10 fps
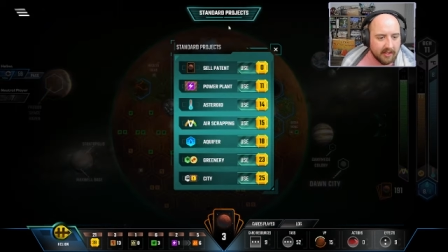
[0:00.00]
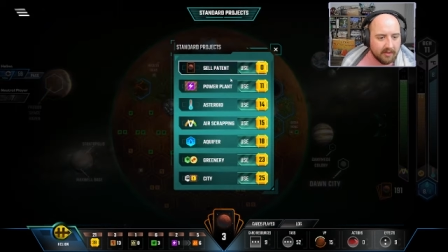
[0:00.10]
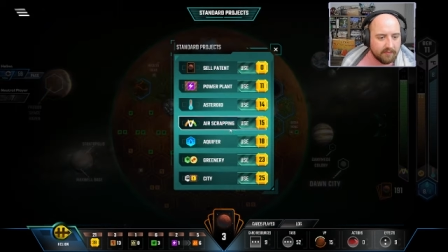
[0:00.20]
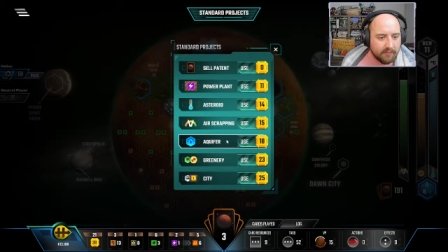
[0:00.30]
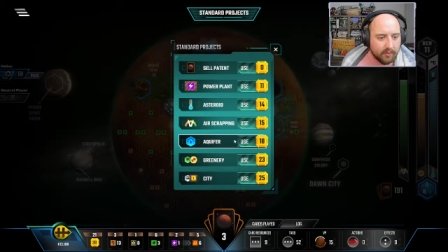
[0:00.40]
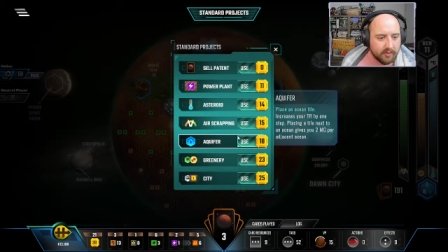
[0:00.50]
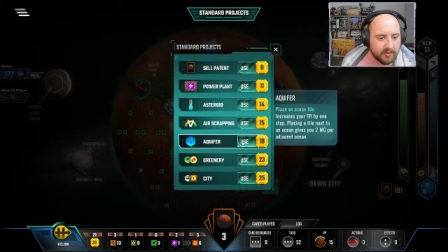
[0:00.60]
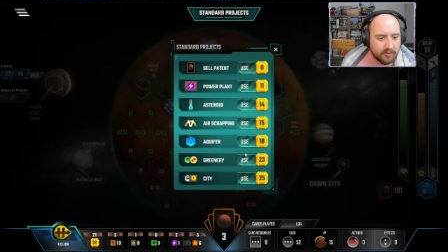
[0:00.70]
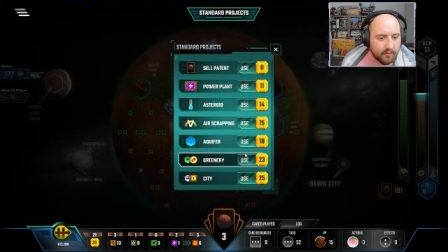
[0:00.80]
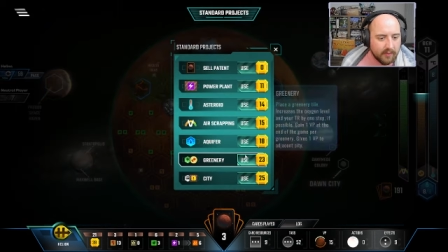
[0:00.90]
afford
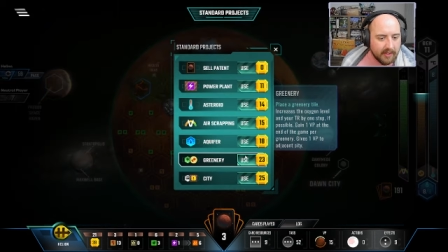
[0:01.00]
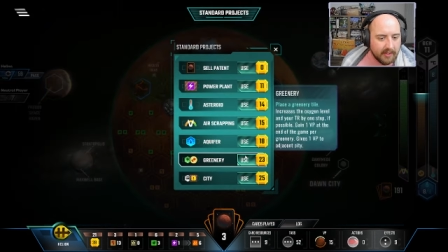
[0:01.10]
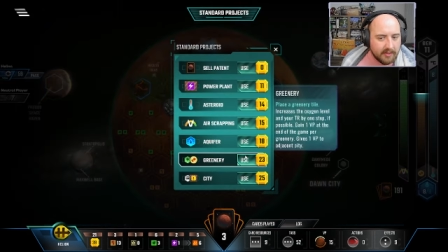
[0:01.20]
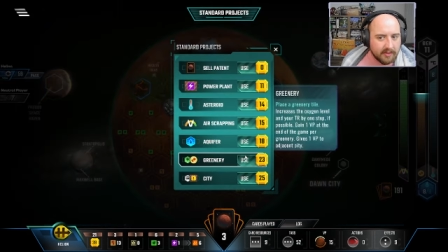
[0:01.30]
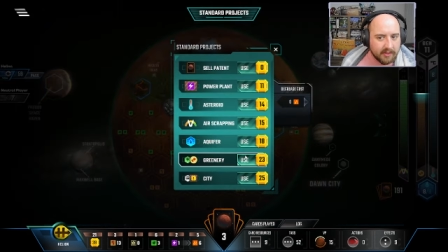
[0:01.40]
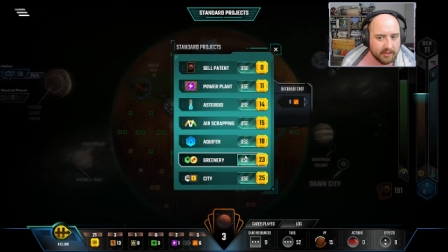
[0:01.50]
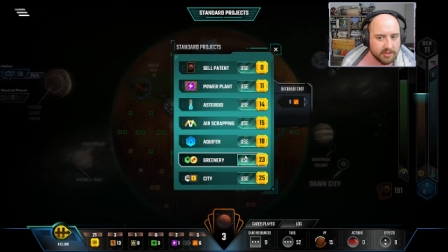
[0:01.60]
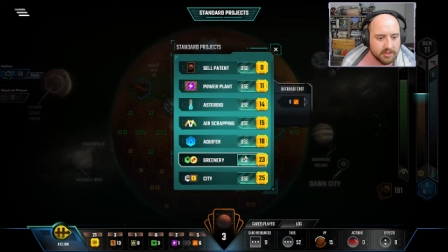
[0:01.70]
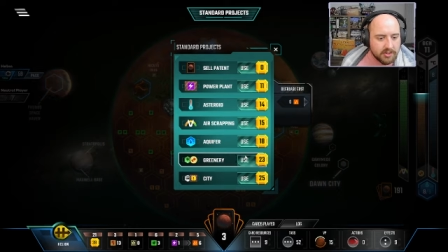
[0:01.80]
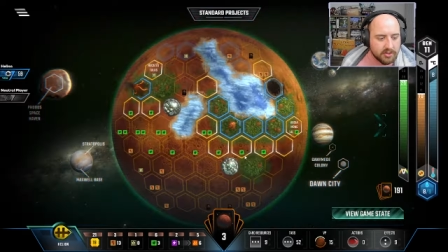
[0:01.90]
to wait. Let's
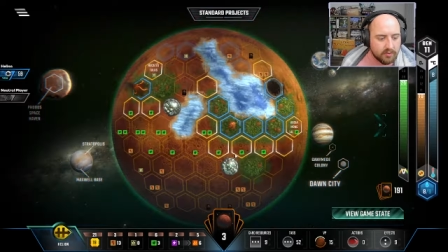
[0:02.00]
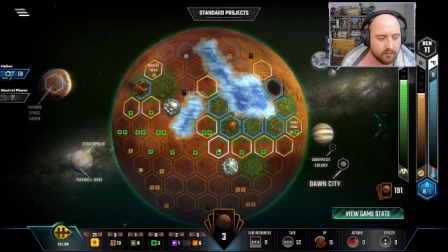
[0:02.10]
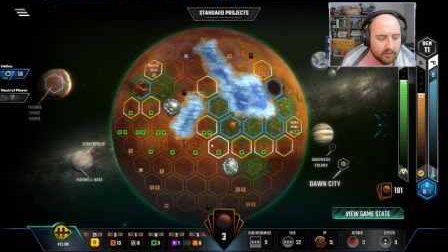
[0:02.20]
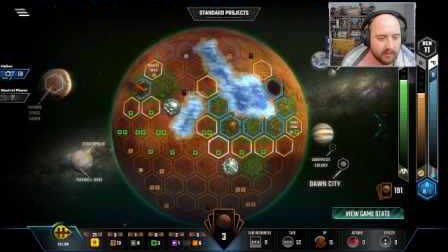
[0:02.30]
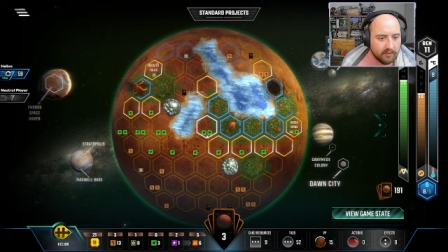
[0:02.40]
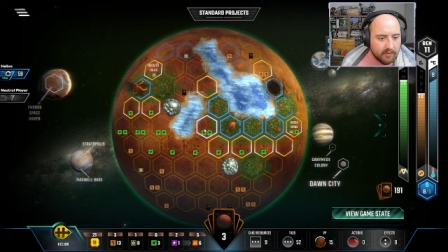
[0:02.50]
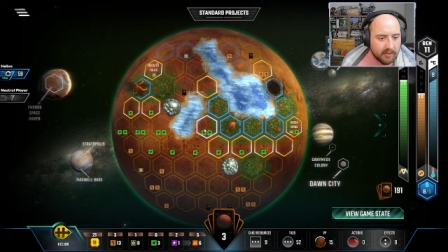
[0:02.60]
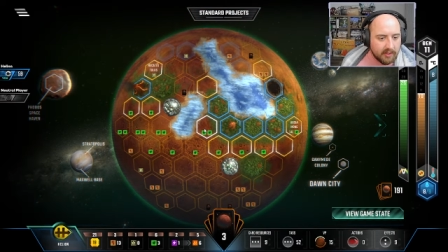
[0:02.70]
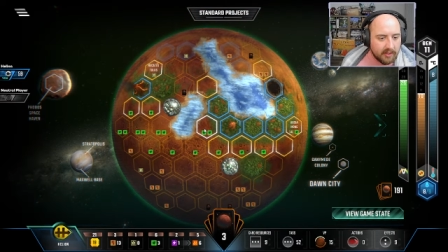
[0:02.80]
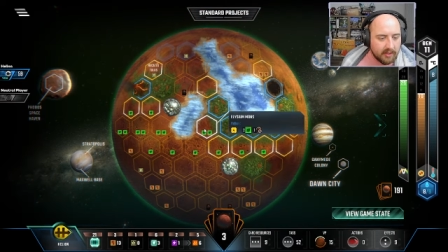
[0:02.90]
just greenery.